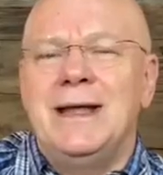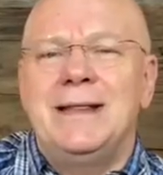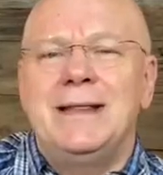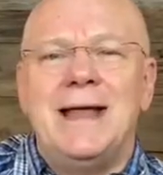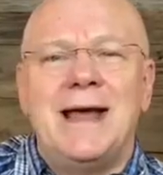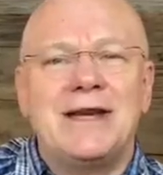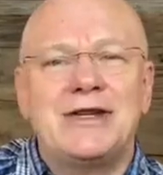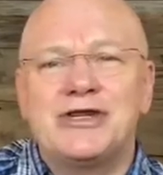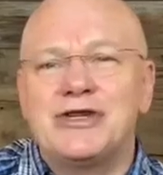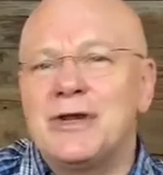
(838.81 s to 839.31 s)

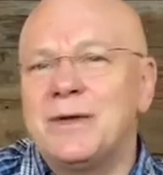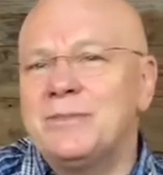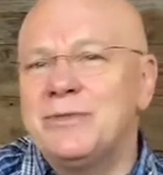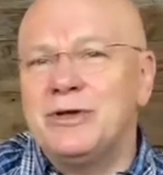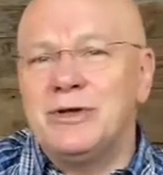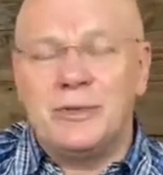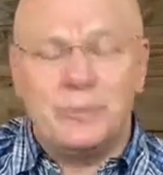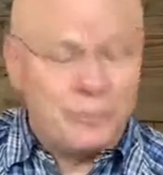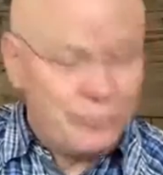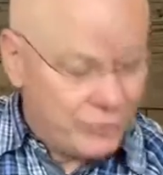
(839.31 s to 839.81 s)
That's
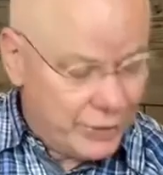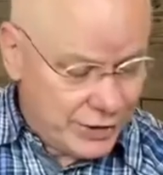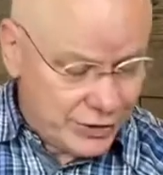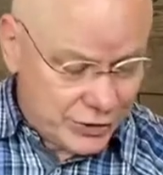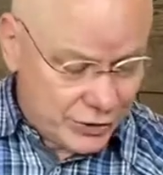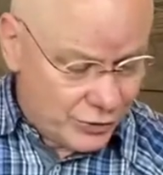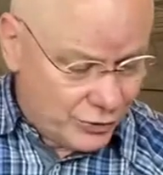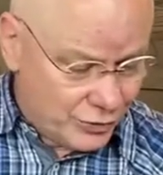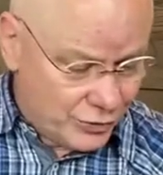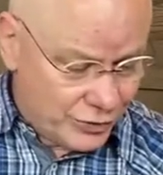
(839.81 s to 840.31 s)
something to praise
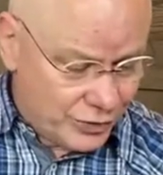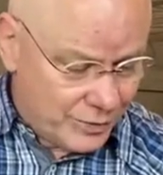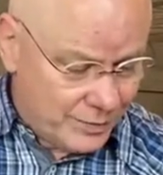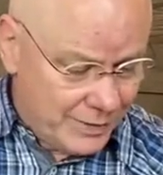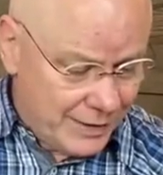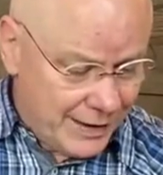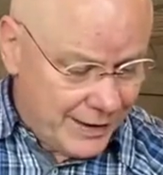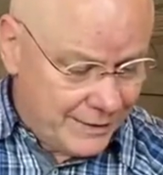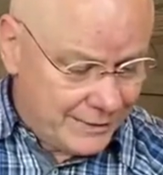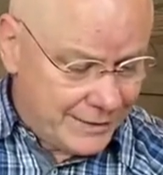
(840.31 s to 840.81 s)
the Lord
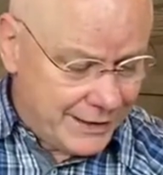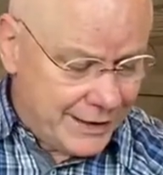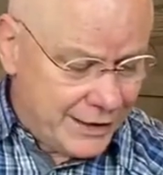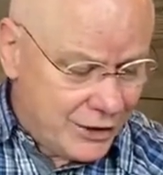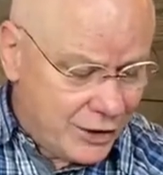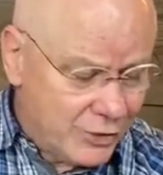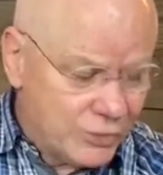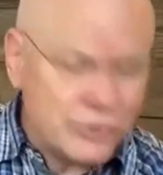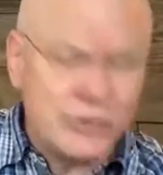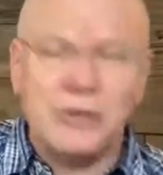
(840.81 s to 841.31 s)
about. He
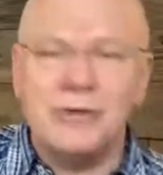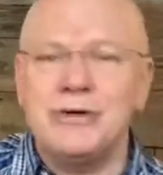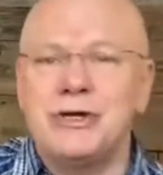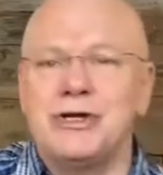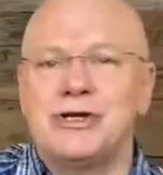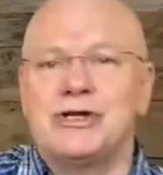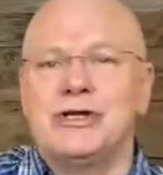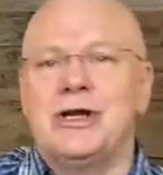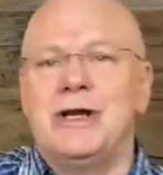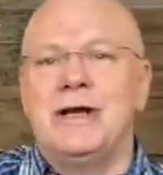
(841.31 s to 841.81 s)
goes on to
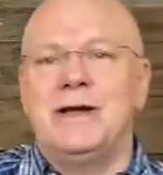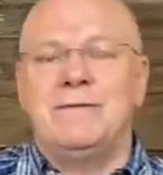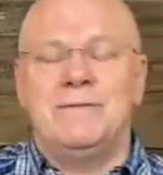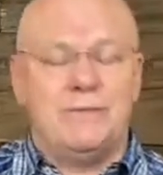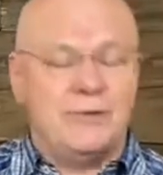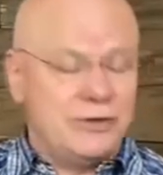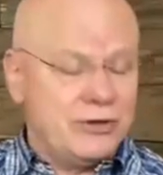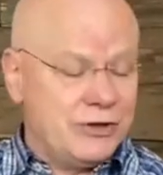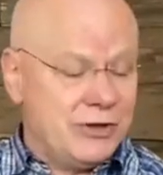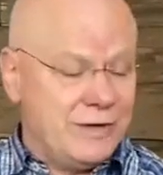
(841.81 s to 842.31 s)
say in
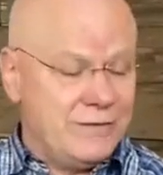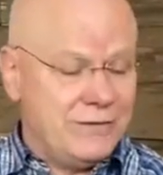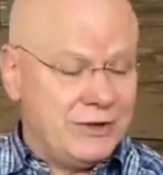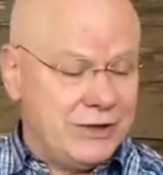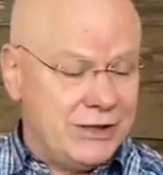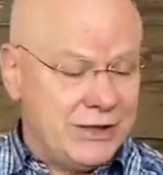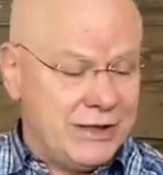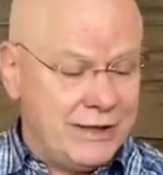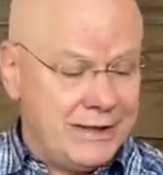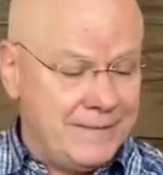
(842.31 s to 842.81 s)
verse
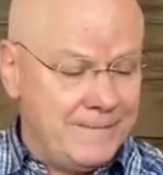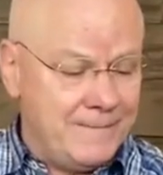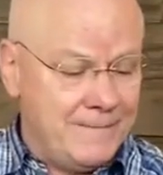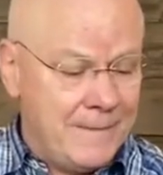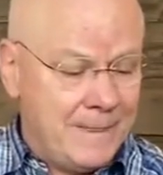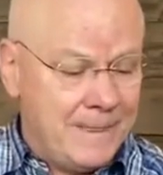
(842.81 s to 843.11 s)
17,